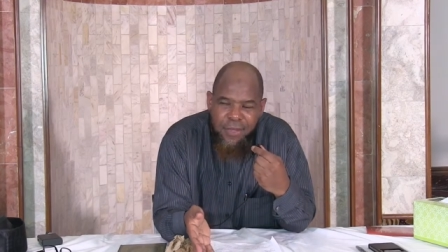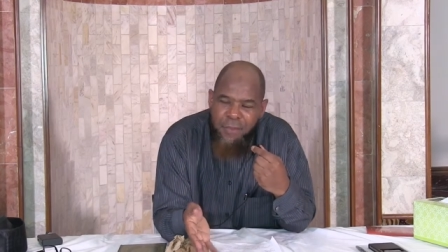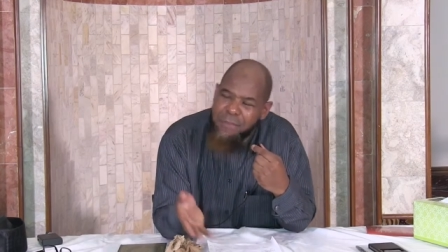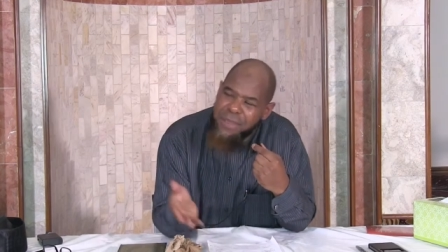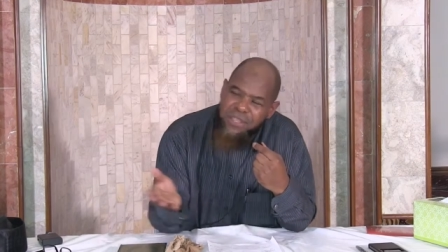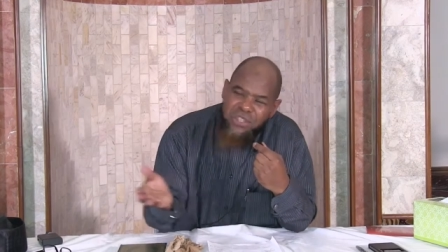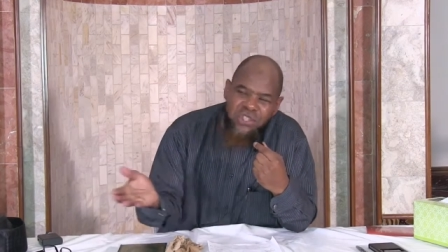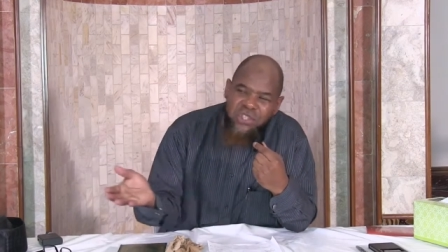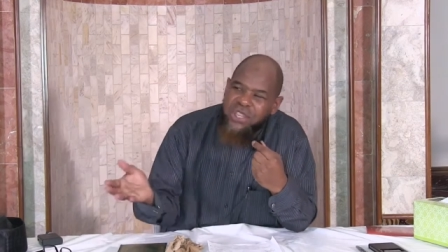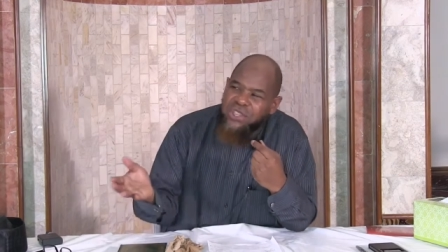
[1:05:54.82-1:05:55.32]
The
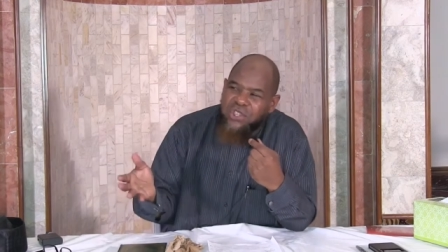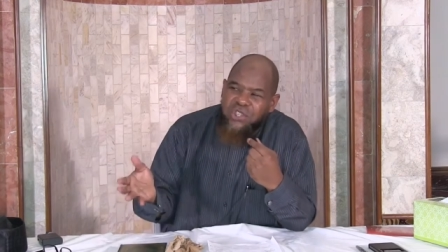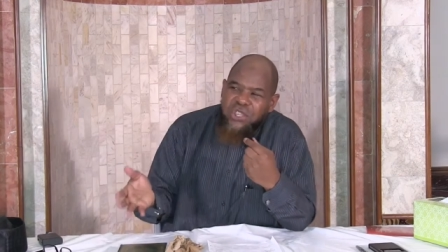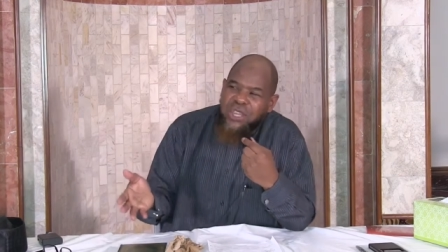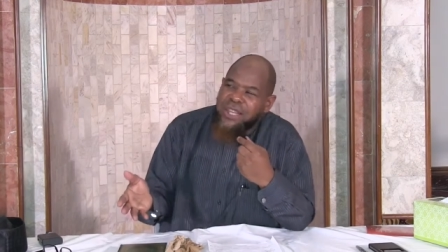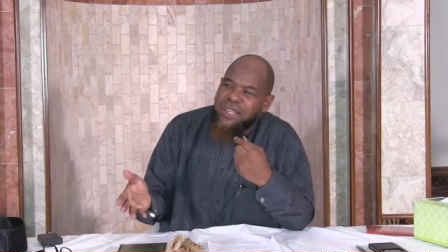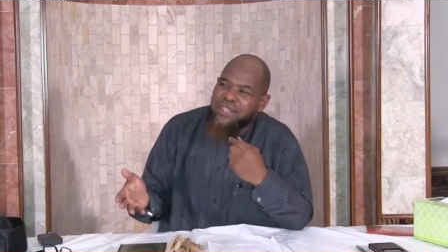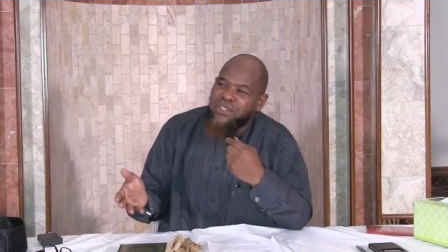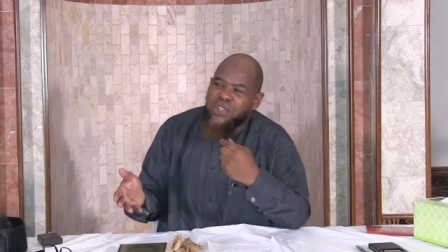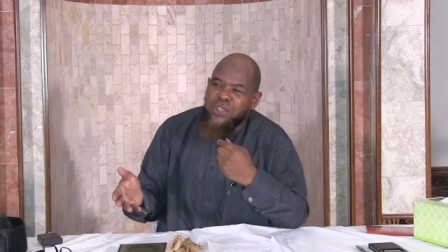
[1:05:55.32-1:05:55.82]
masjid
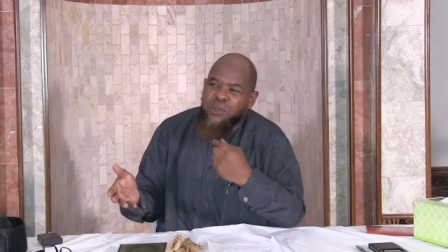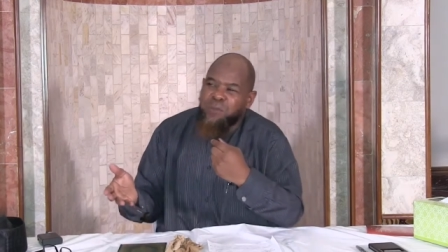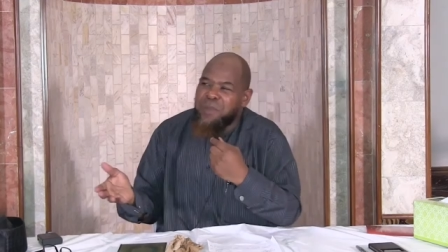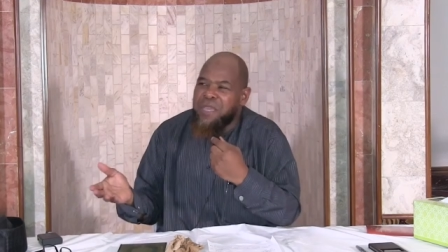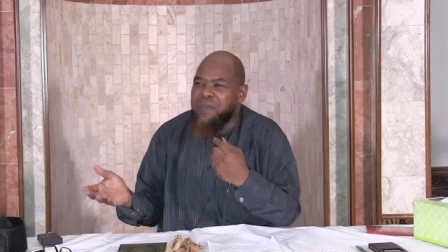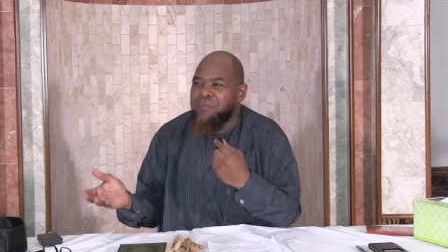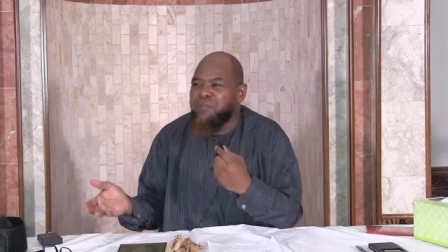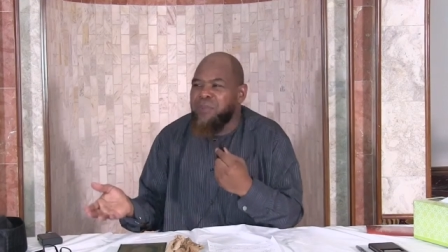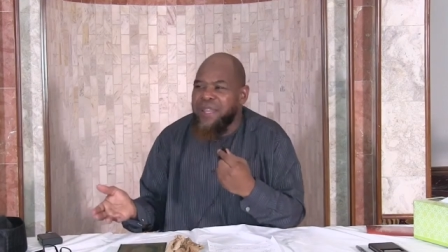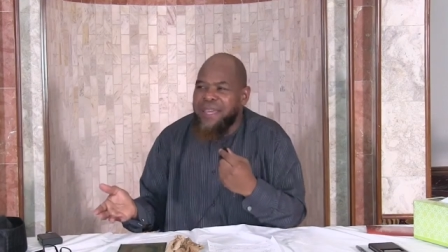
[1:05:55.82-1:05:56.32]
shouldn't just
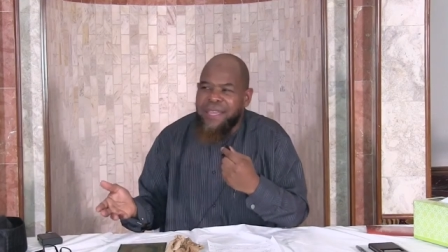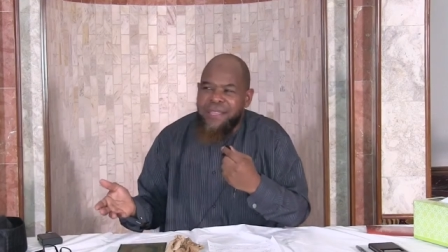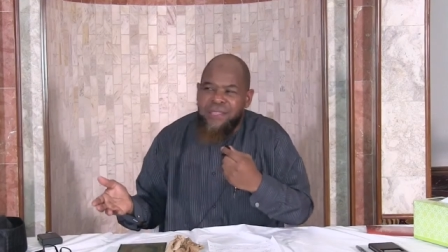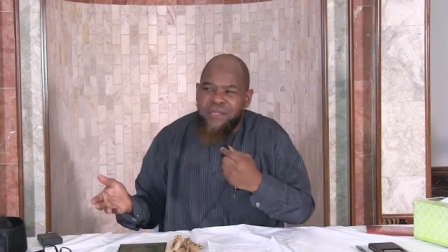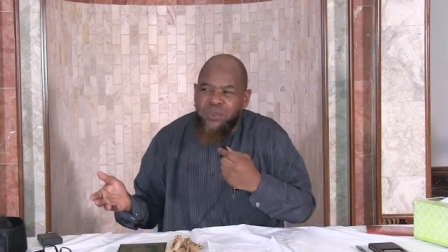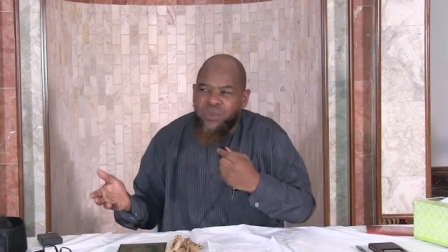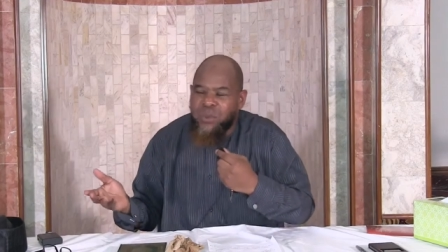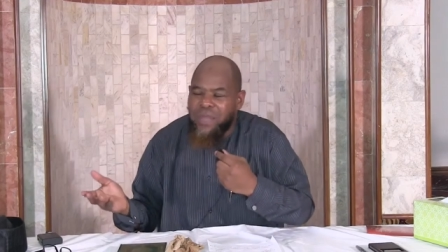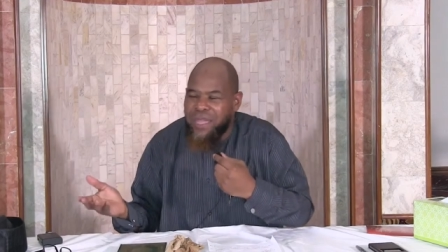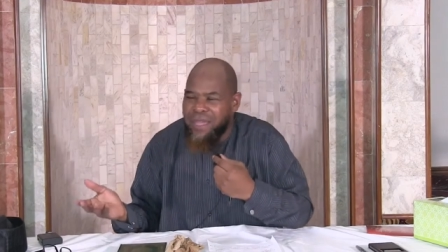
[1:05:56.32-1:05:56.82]
be a
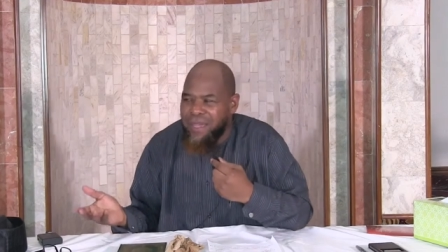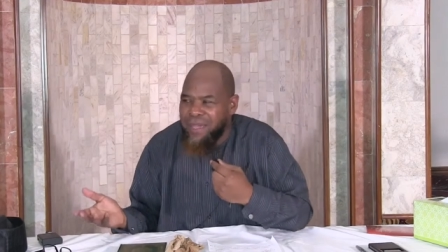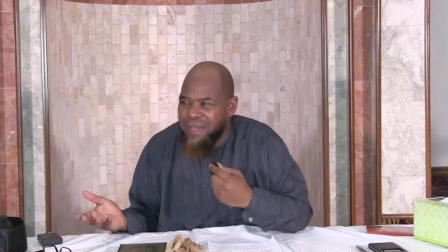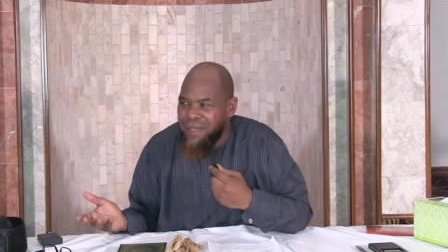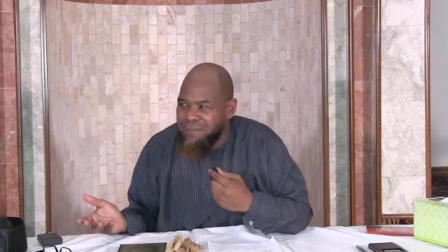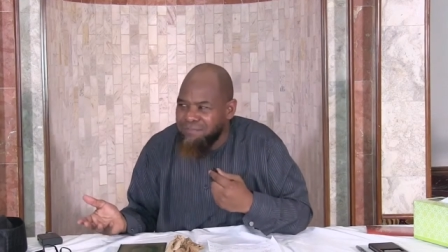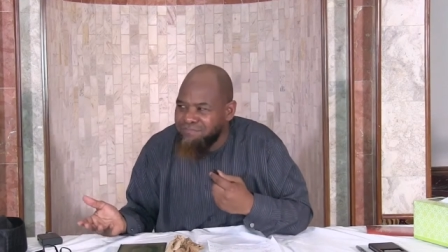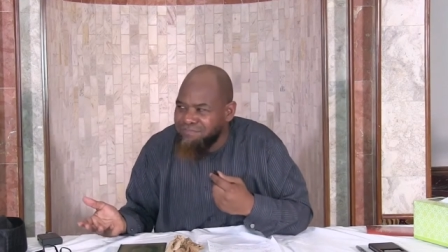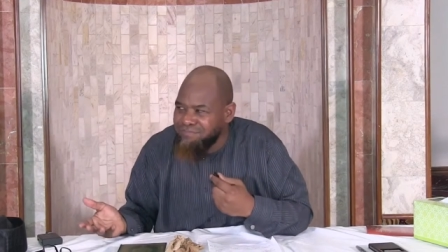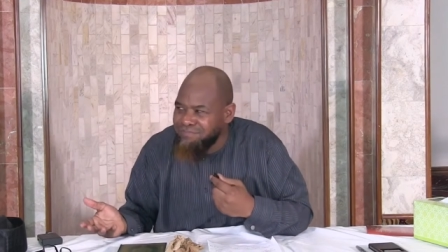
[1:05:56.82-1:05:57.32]
place
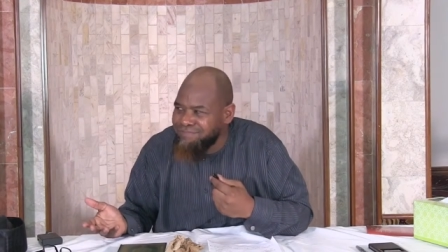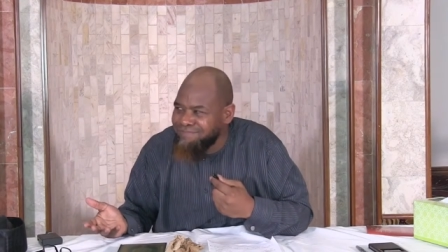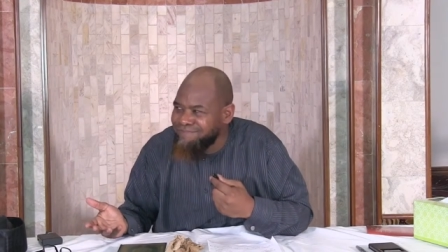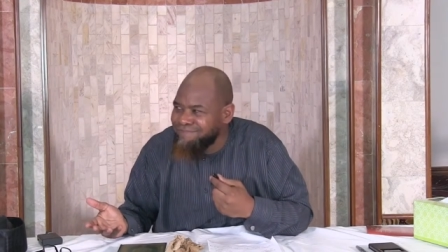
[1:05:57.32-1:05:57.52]
where